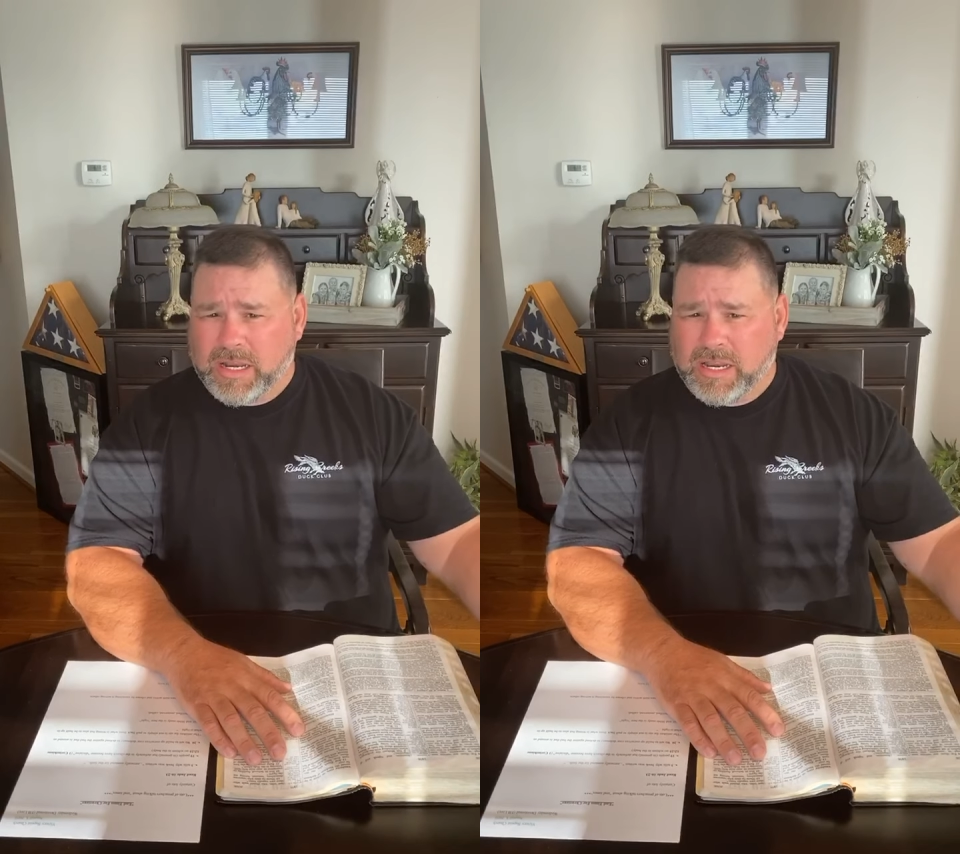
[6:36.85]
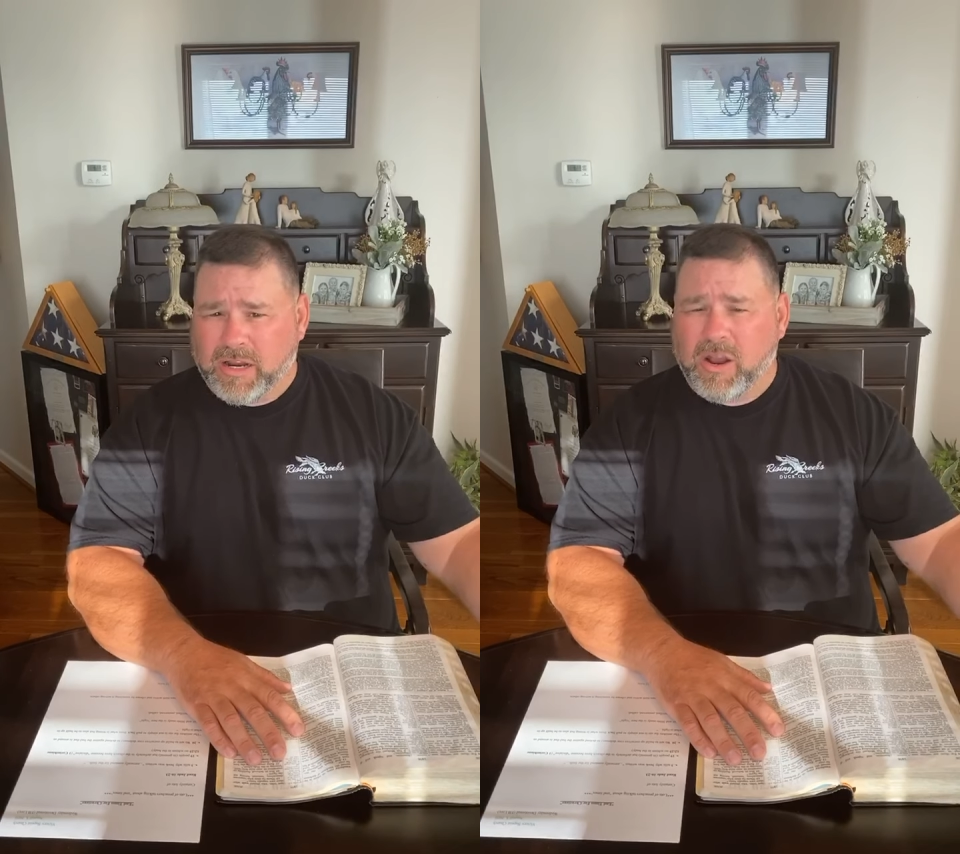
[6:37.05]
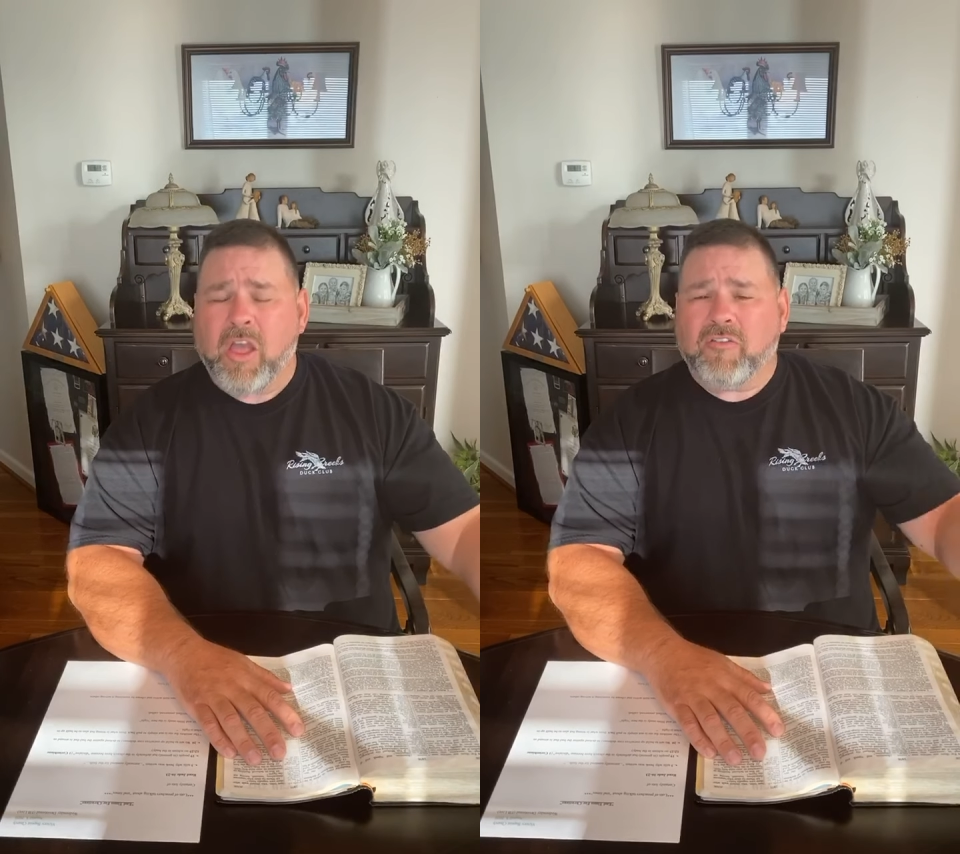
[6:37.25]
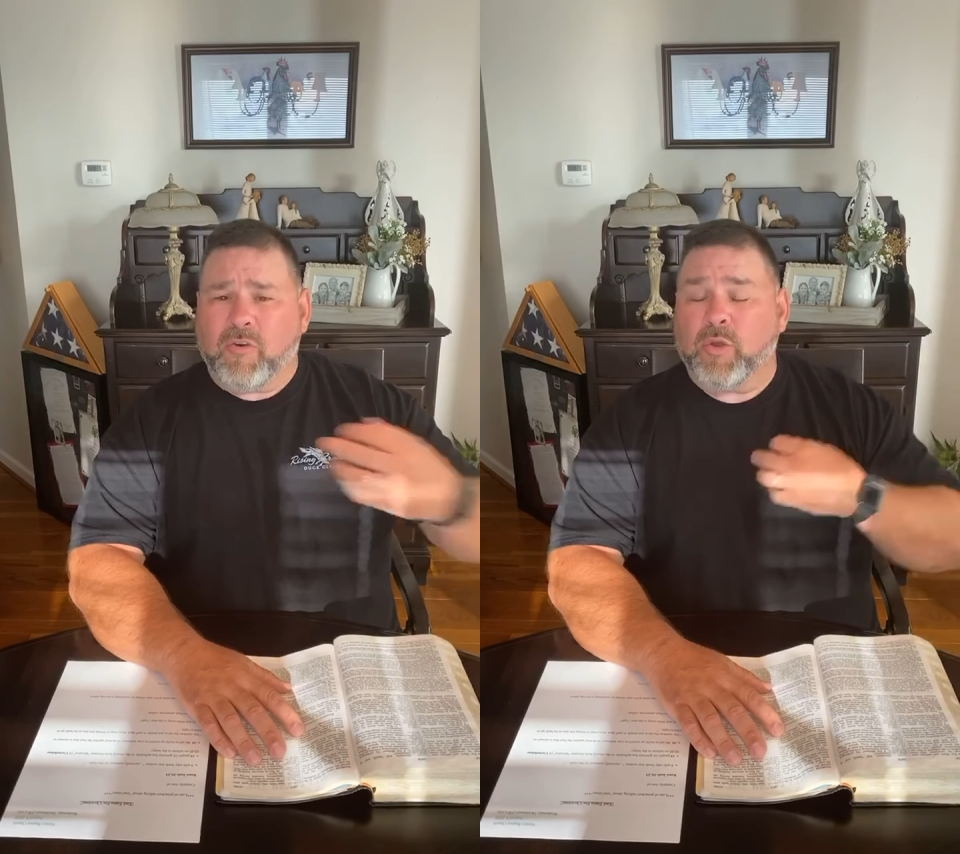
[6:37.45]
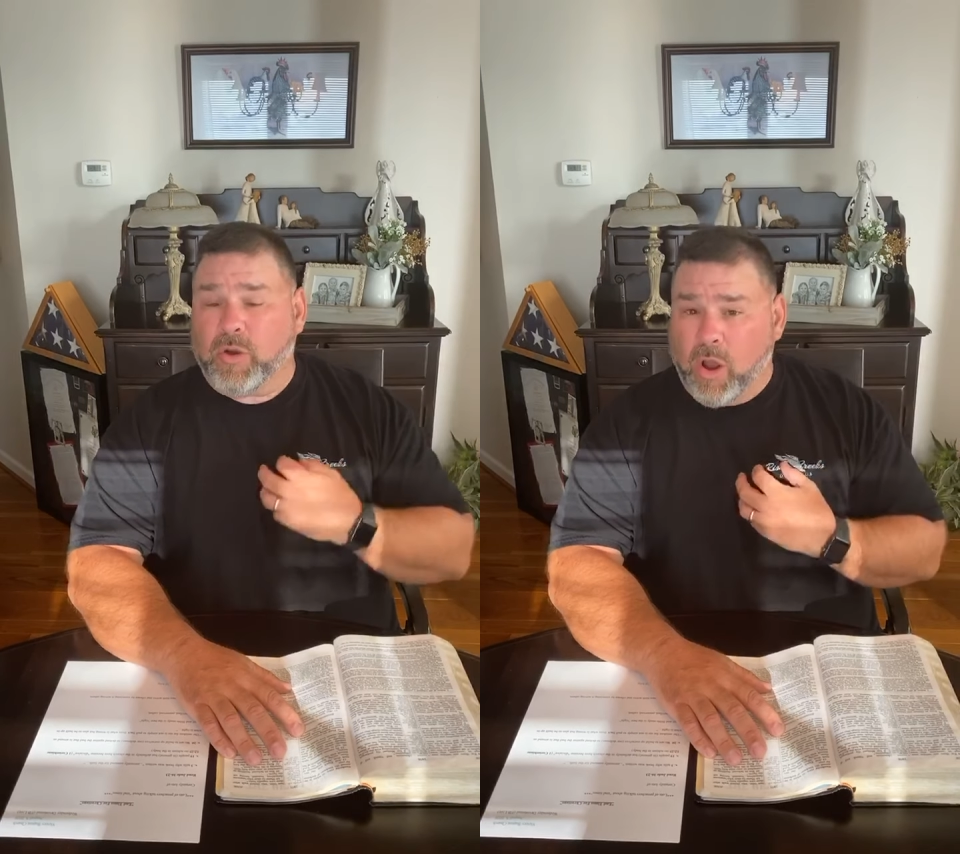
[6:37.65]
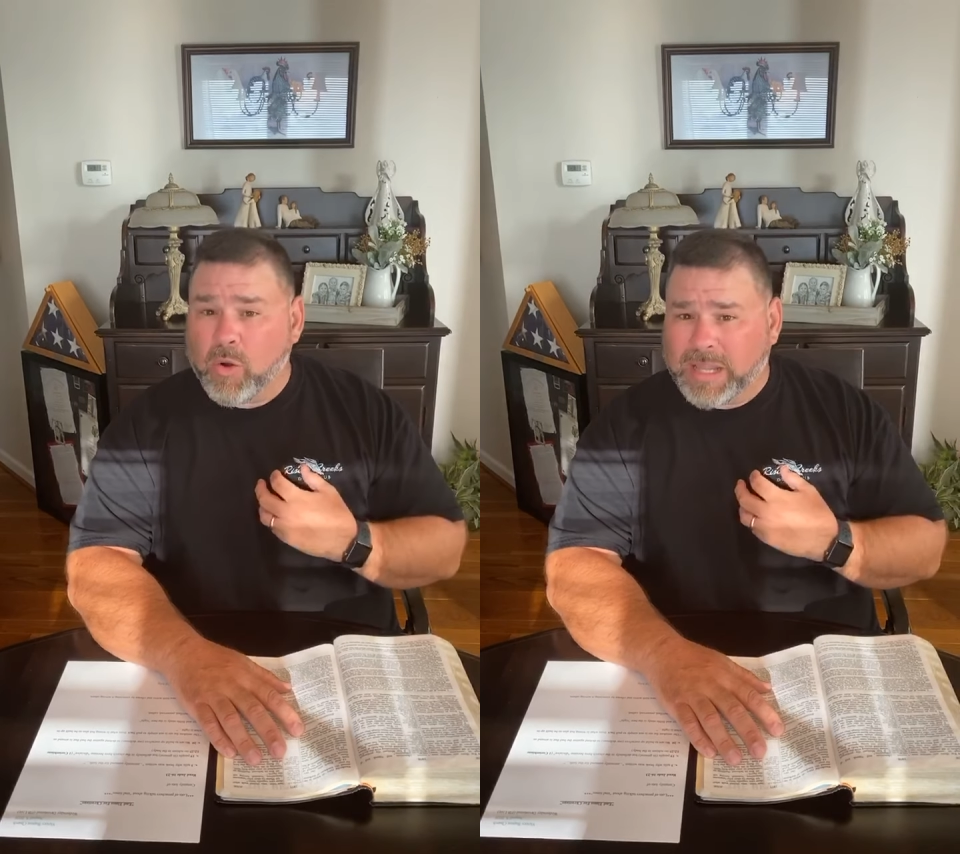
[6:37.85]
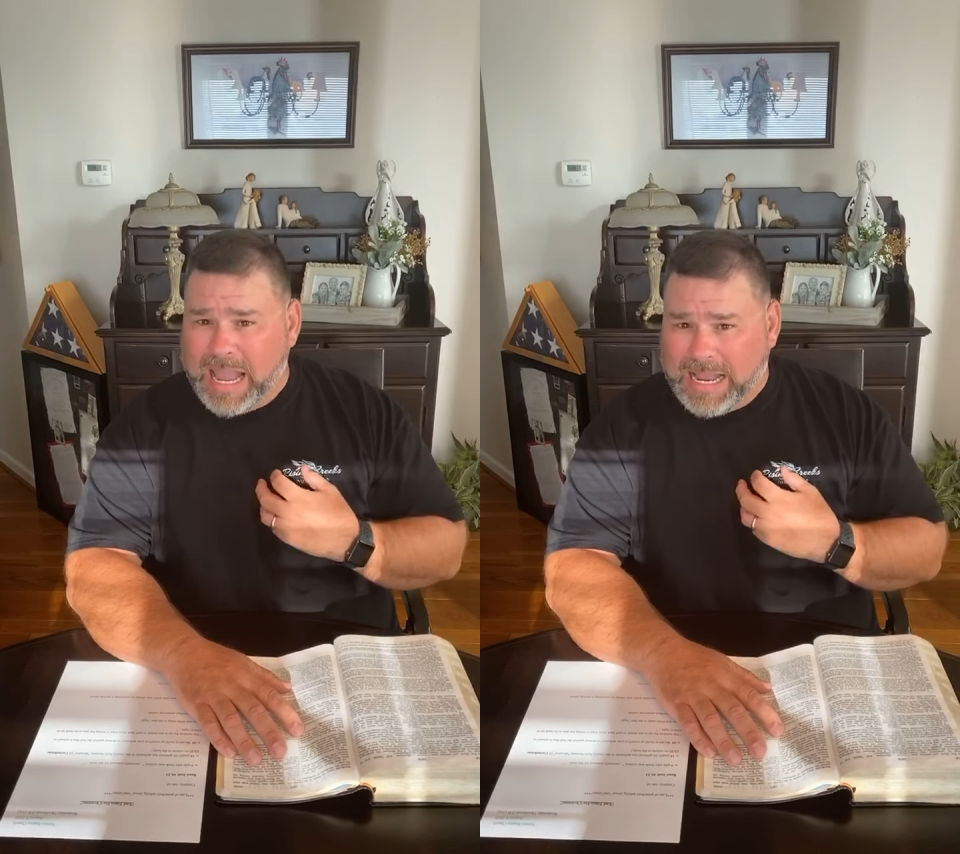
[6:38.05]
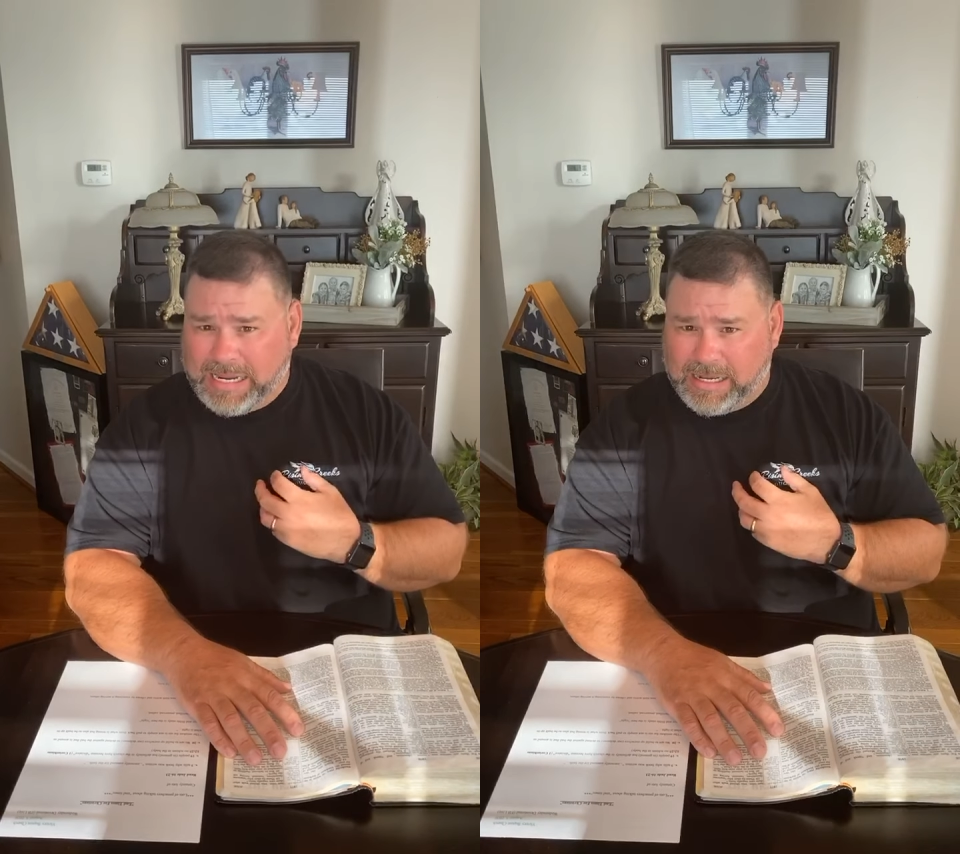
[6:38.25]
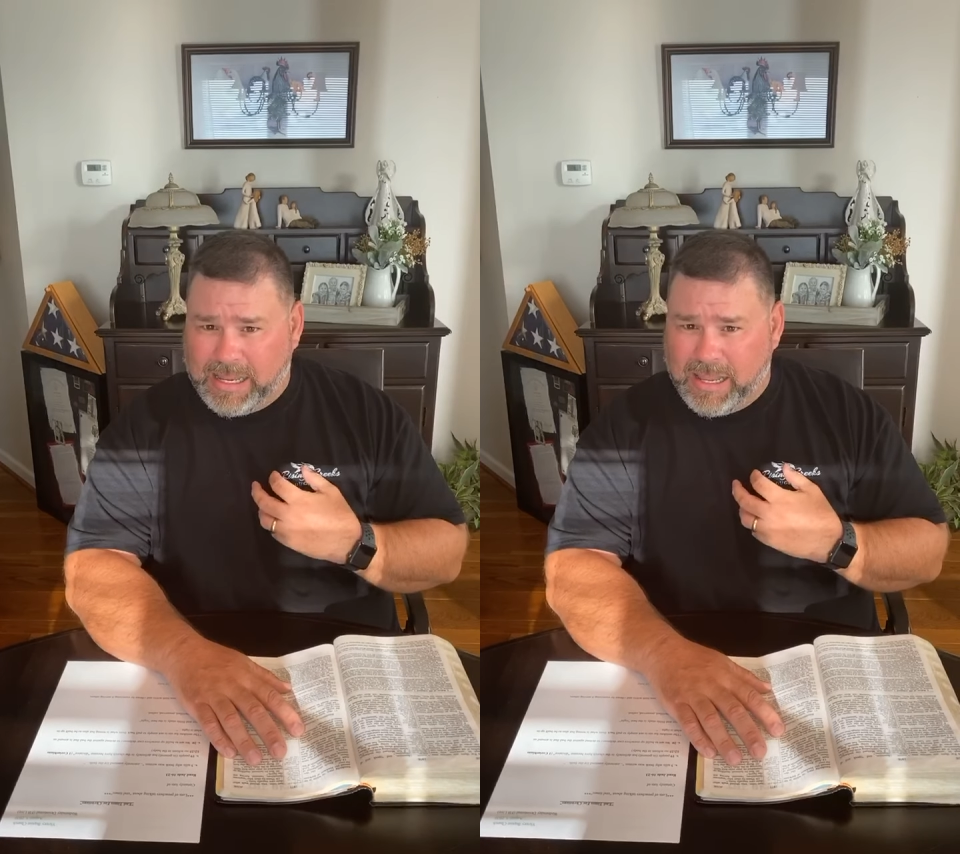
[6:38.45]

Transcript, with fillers: to hear for their own gain.